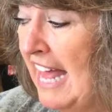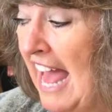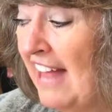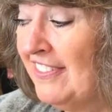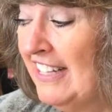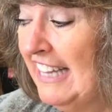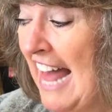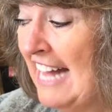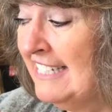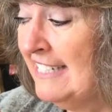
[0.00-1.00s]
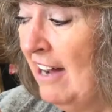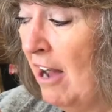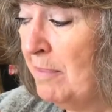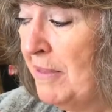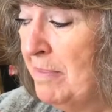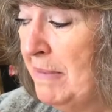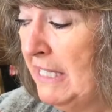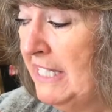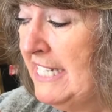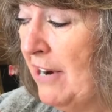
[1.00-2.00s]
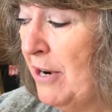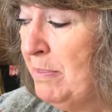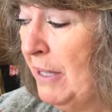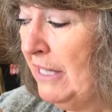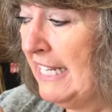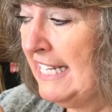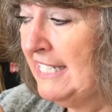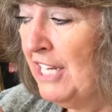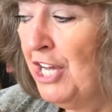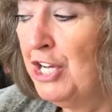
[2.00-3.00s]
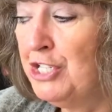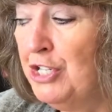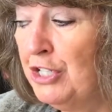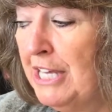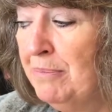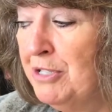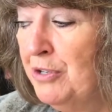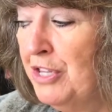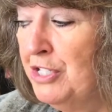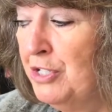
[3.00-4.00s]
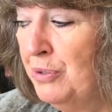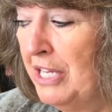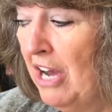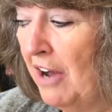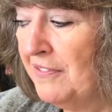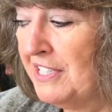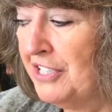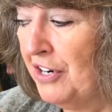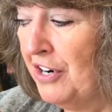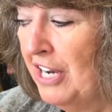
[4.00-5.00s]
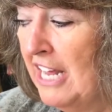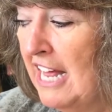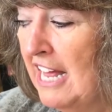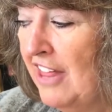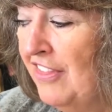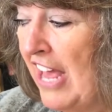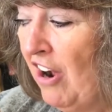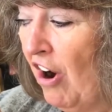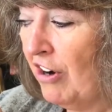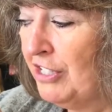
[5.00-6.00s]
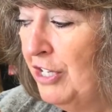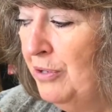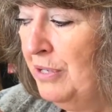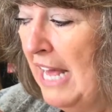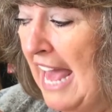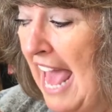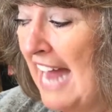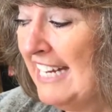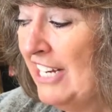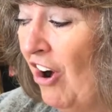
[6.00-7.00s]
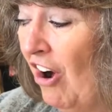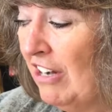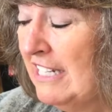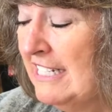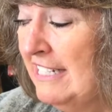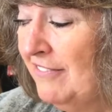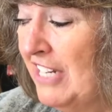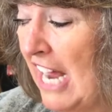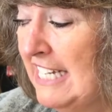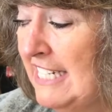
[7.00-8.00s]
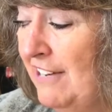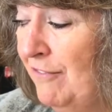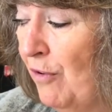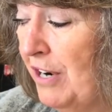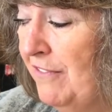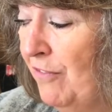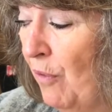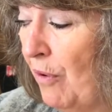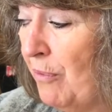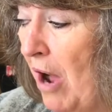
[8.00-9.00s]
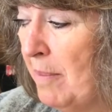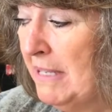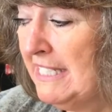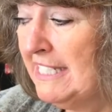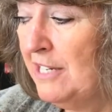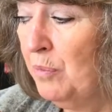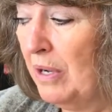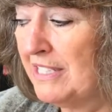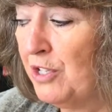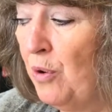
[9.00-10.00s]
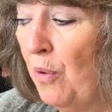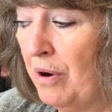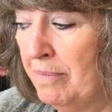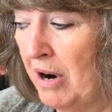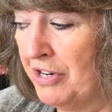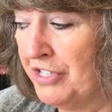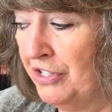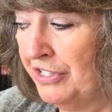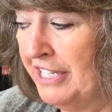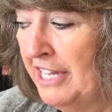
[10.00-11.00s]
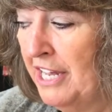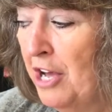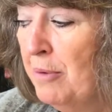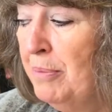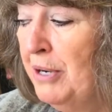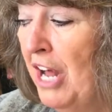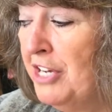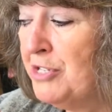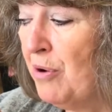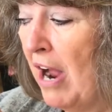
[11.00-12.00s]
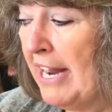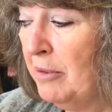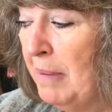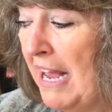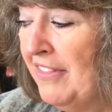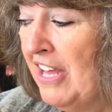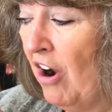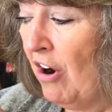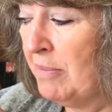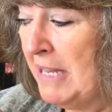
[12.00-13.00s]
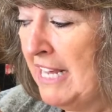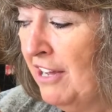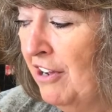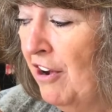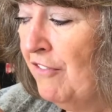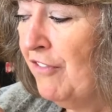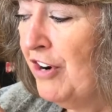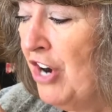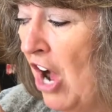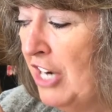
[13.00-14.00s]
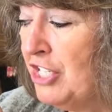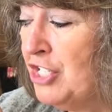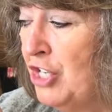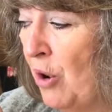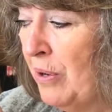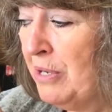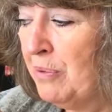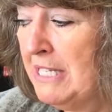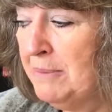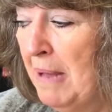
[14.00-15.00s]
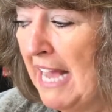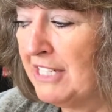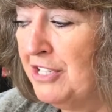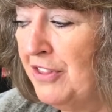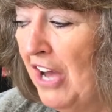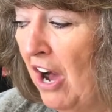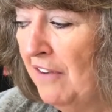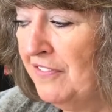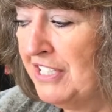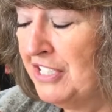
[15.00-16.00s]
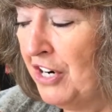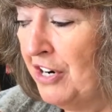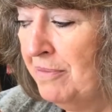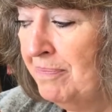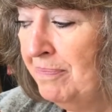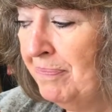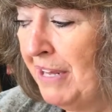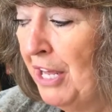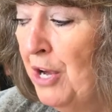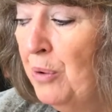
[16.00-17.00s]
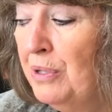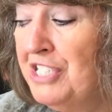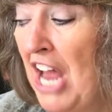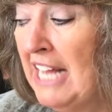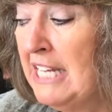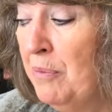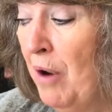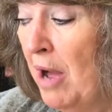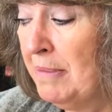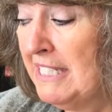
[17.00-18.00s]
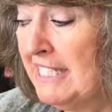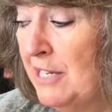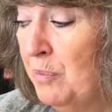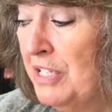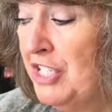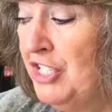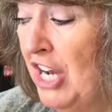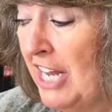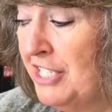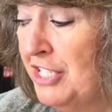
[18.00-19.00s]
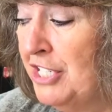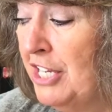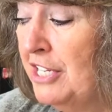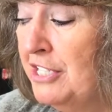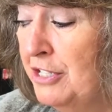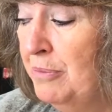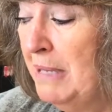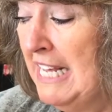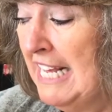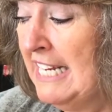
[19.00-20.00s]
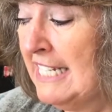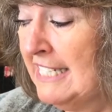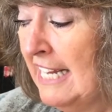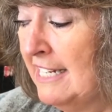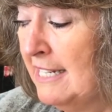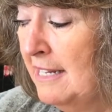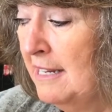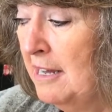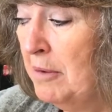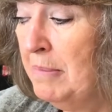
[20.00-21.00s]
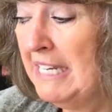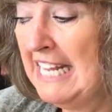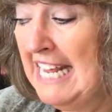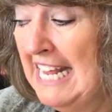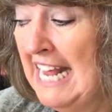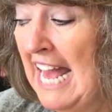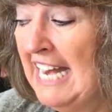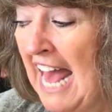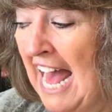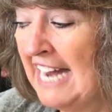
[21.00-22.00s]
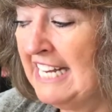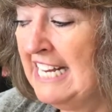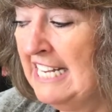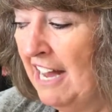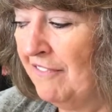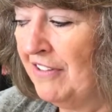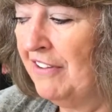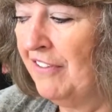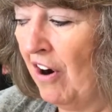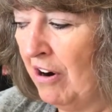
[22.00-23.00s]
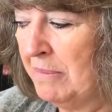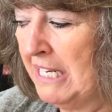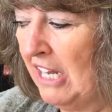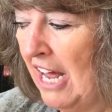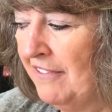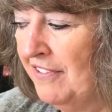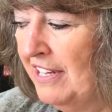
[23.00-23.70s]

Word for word: At the last stop, the military police took him to the duty officer. They argued, and in August of 1944, Robinson was court martialed, put on trial by the Army for not showing respect to the officer. Well, Jackie Robinson was judged to be innocent, but he had had enough of Army life.